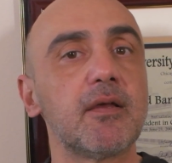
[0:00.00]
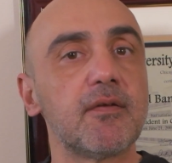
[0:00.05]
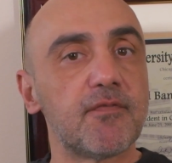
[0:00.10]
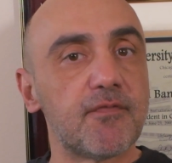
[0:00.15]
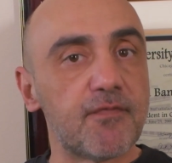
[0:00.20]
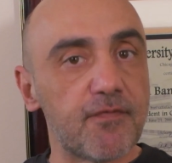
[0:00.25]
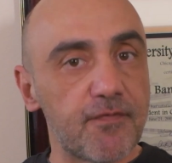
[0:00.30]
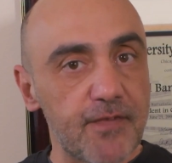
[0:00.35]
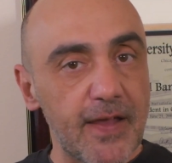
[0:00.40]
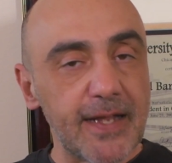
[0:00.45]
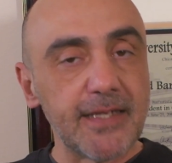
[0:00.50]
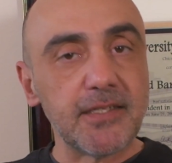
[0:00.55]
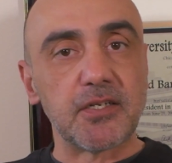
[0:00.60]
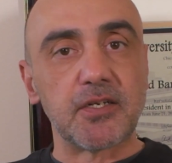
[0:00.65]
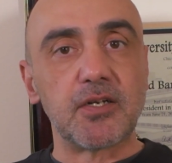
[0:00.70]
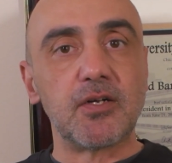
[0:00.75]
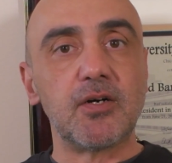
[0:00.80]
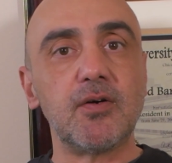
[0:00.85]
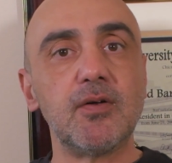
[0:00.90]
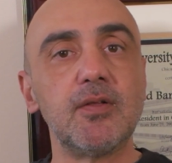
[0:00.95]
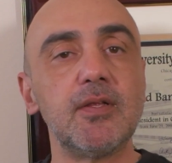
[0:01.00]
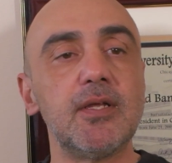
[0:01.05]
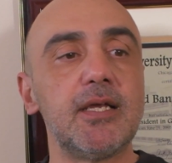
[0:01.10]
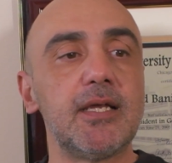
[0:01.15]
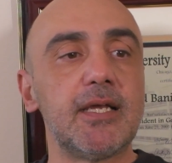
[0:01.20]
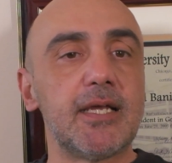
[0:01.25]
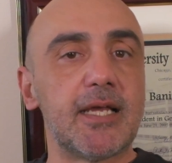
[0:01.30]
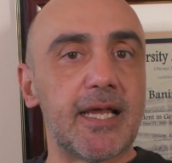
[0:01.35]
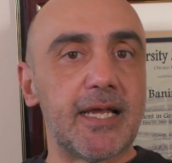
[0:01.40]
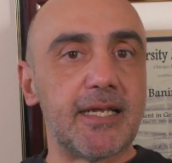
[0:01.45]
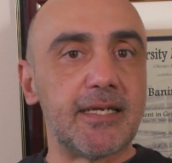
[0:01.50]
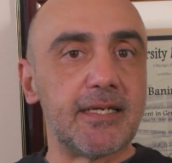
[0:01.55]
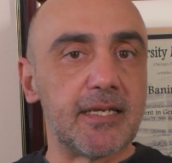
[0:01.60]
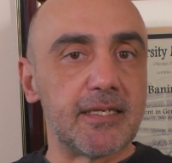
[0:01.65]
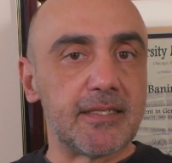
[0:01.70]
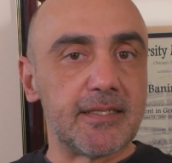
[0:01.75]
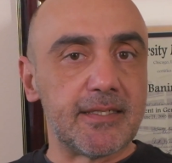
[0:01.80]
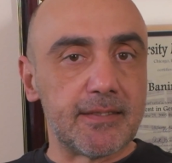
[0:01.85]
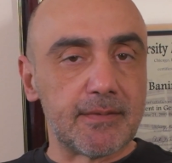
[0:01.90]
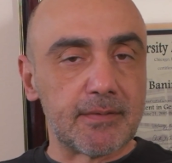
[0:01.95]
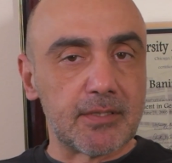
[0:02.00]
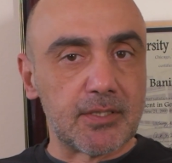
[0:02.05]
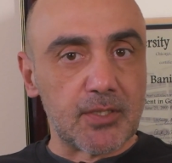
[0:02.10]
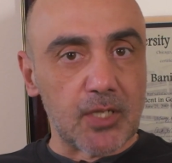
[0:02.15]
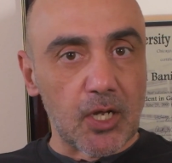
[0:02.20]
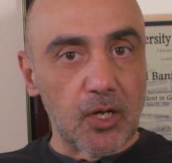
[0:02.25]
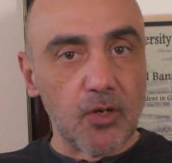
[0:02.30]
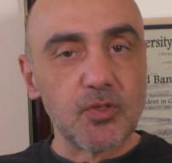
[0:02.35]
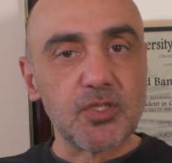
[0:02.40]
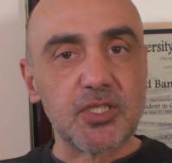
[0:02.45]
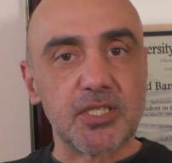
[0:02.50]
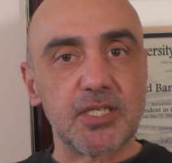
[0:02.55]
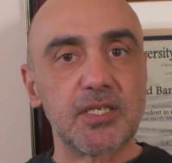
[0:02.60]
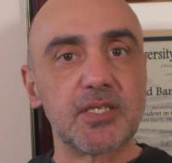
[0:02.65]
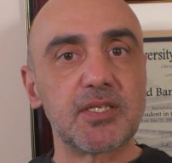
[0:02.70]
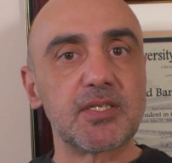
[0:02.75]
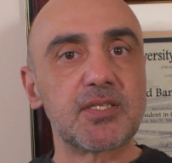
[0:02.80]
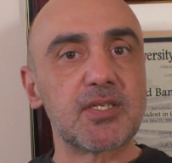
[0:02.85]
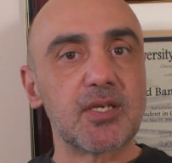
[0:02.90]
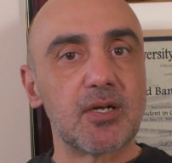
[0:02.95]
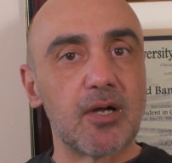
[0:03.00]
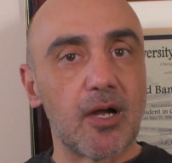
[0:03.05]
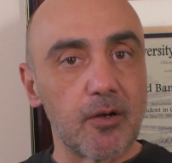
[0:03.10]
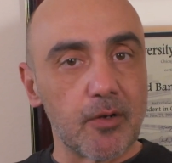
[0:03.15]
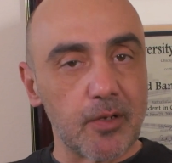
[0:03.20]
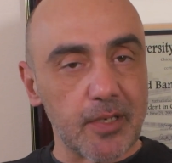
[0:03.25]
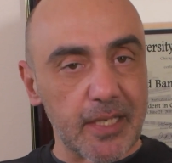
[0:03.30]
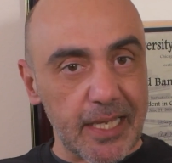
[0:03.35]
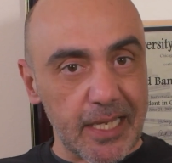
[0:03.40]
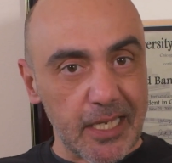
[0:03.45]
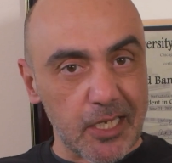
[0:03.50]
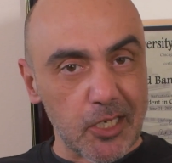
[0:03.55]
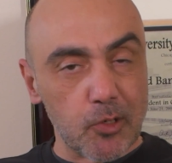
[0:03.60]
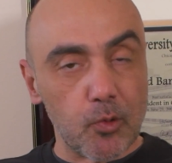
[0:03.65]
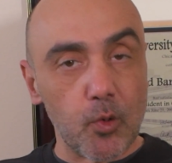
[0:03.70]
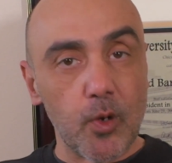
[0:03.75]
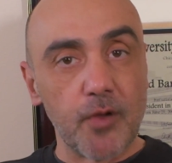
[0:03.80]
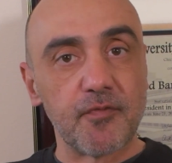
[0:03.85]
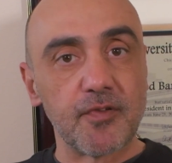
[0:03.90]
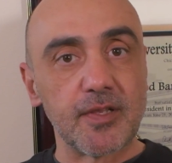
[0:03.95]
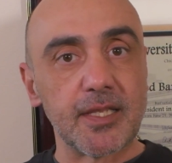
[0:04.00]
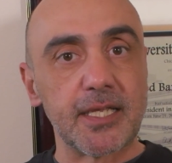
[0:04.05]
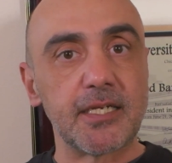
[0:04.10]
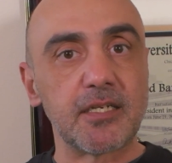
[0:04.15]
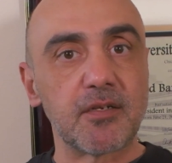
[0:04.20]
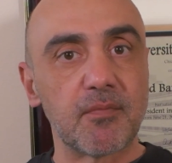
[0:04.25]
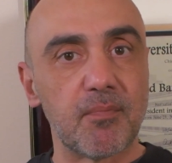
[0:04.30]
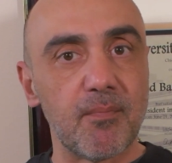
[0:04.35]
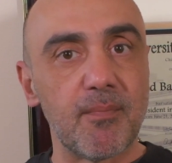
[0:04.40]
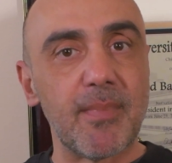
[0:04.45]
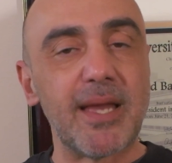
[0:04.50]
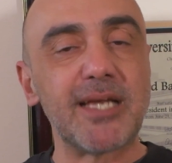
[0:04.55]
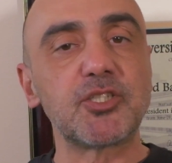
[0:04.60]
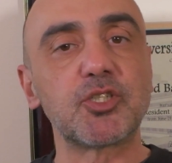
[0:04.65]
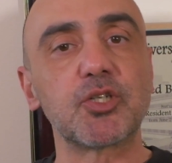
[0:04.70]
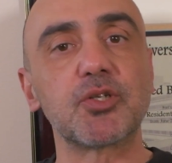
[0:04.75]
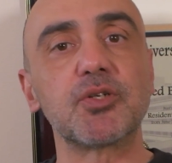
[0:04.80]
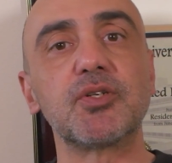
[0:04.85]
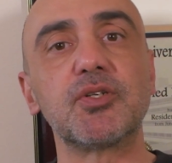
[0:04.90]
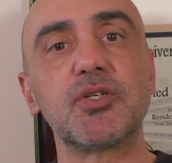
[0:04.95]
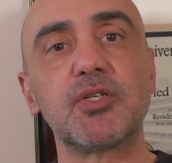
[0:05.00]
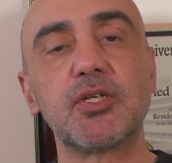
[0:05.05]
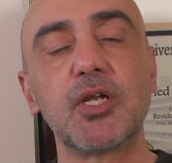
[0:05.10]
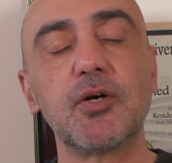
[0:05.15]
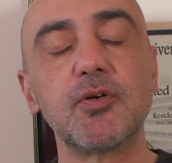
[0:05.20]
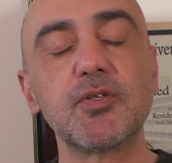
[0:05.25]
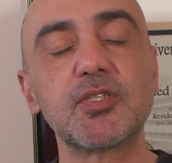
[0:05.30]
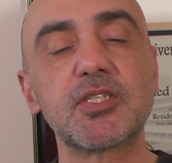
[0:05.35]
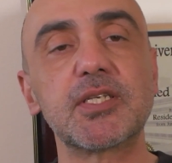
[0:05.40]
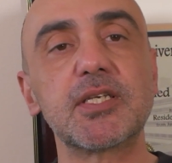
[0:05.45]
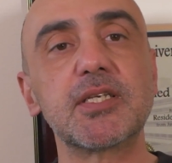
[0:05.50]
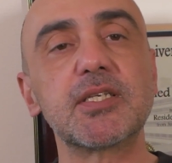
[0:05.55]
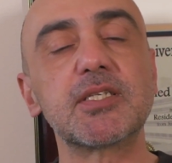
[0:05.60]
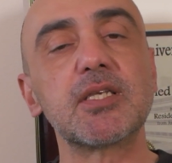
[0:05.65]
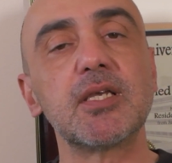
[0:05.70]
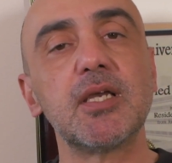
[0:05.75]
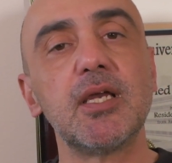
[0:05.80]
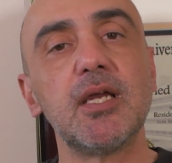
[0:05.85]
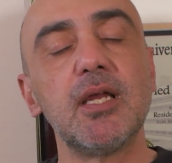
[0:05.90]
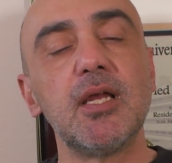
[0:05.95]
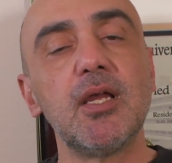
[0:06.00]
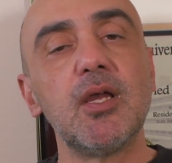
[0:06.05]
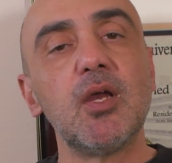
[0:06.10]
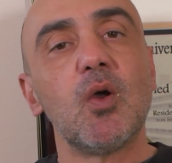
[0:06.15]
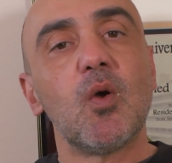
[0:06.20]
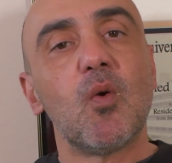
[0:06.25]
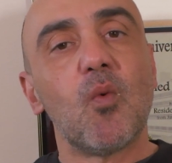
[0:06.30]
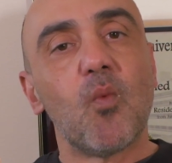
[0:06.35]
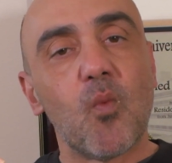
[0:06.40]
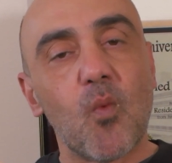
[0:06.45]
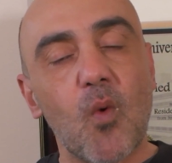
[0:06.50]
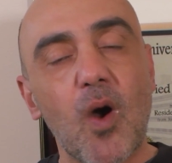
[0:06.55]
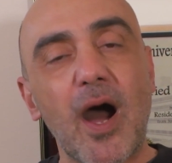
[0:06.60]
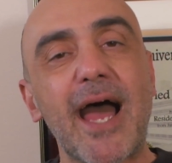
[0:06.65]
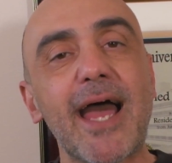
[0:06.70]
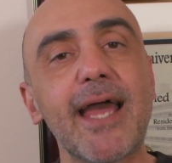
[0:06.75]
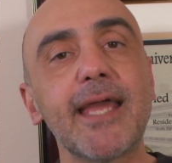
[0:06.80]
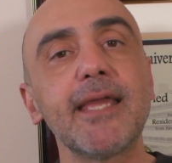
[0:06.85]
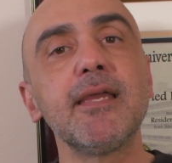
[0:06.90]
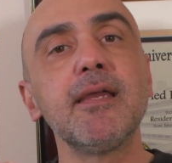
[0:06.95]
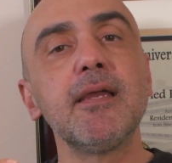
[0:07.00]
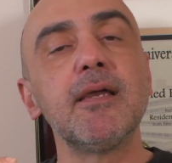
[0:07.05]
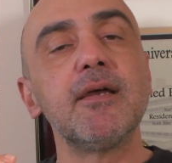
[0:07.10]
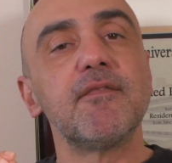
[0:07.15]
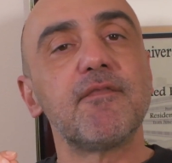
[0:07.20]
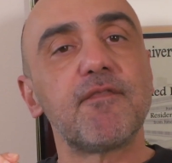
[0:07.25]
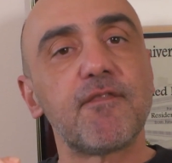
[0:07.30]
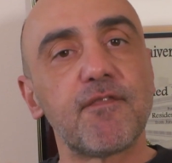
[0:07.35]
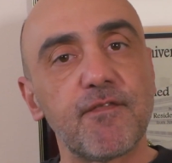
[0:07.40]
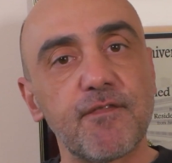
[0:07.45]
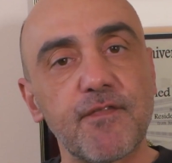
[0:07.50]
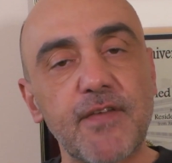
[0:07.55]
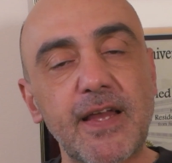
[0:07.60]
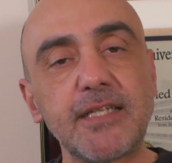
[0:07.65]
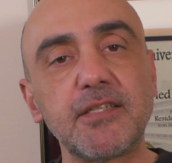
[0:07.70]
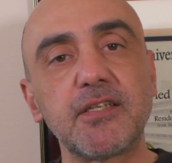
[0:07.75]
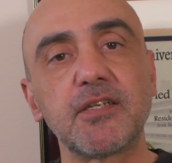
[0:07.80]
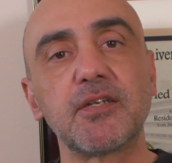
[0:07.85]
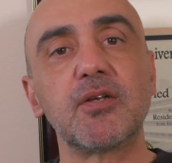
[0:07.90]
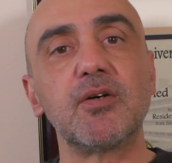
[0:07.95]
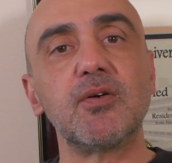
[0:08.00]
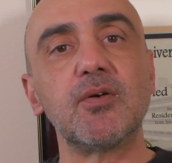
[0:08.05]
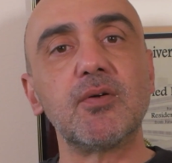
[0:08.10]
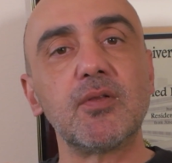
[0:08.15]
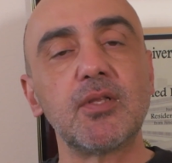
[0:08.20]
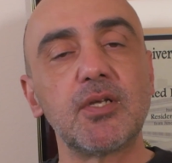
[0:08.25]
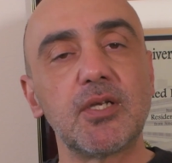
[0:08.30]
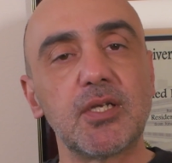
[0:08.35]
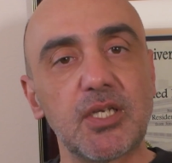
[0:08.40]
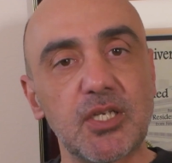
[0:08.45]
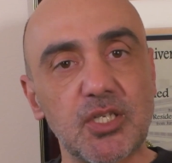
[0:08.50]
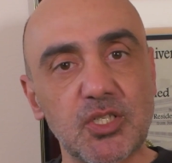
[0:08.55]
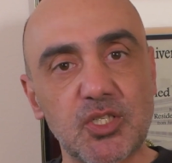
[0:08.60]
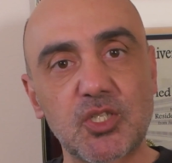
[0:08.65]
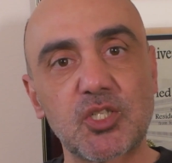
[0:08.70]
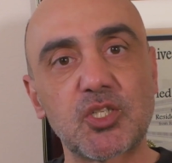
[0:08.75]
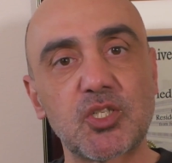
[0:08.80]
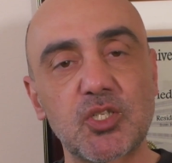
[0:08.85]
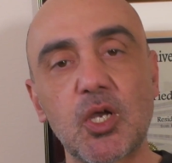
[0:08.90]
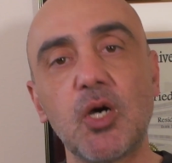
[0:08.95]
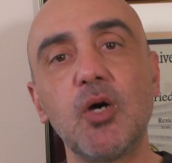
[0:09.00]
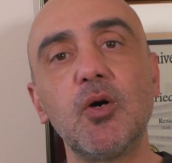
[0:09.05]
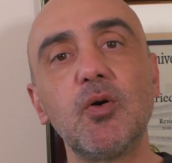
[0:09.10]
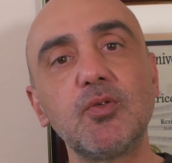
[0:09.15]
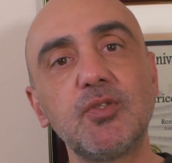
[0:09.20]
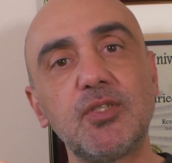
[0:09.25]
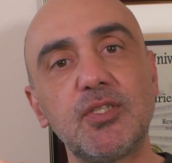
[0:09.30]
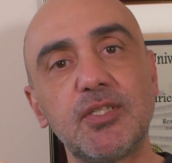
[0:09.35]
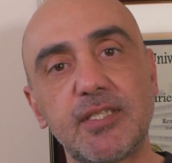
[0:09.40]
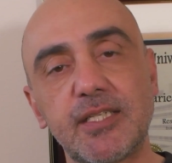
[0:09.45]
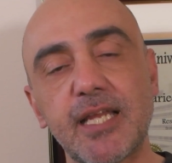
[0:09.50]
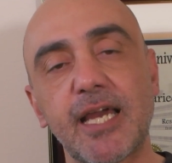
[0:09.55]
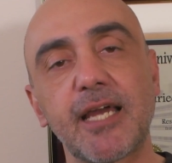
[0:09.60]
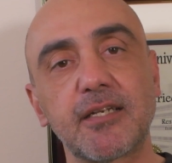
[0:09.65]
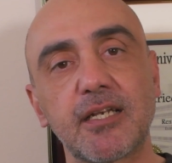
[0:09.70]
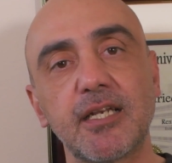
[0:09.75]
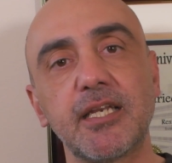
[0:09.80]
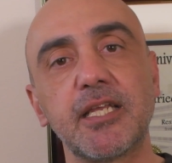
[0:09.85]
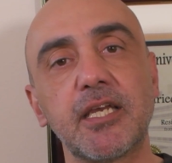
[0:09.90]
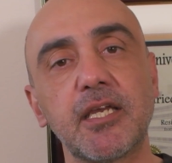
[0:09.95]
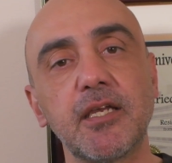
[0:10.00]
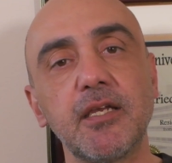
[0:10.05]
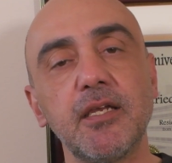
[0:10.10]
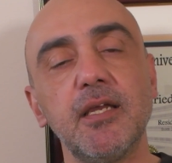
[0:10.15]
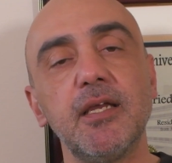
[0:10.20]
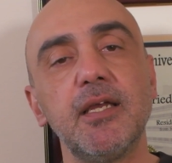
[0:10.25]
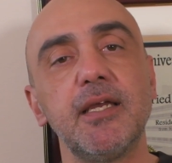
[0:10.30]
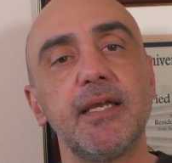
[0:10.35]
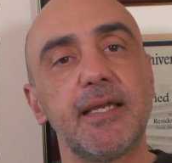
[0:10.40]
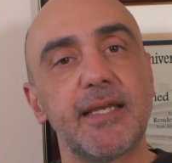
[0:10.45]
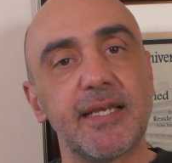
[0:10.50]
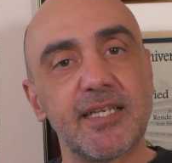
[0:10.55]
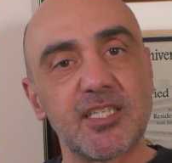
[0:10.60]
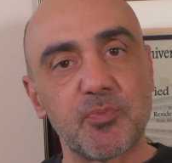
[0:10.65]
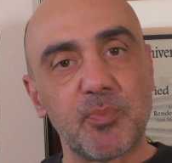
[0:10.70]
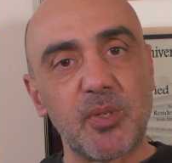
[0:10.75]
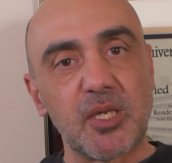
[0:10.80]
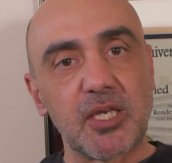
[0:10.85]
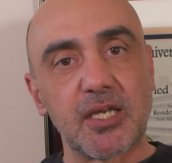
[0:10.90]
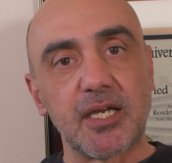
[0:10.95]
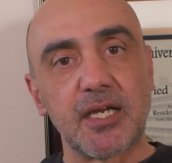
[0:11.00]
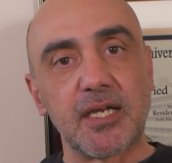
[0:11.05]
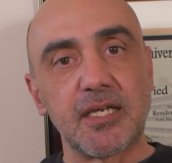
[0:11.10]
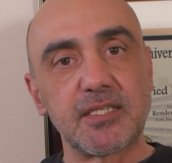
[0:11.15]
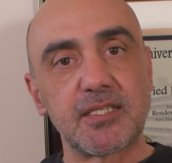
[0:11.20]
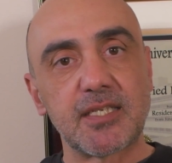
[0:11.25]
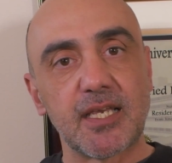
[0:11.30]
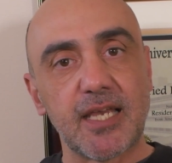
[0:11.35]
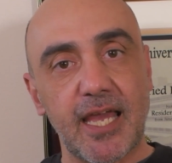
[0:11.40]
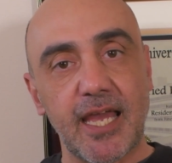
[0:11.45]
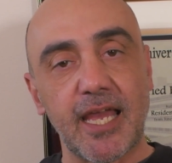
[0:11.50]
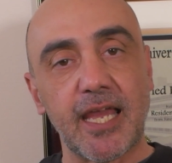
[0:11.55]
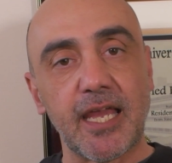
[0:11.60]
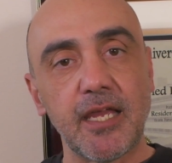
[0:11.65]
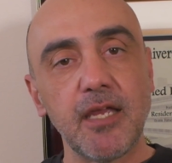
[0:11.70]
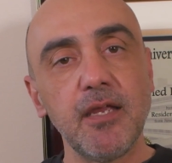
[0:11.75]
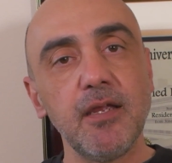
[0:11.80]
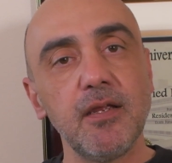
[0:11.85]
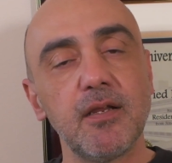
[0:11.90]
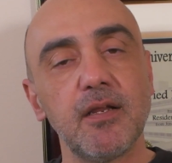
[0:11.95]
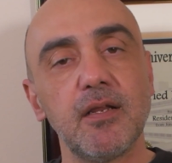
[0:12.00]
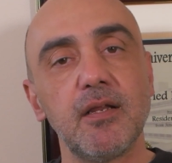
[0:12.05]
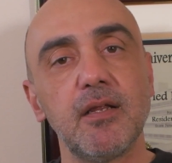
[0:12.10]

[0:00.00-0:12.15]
fentanyl, and the doses are equivalent measured doses. Why fentanyl is so deadly is because A,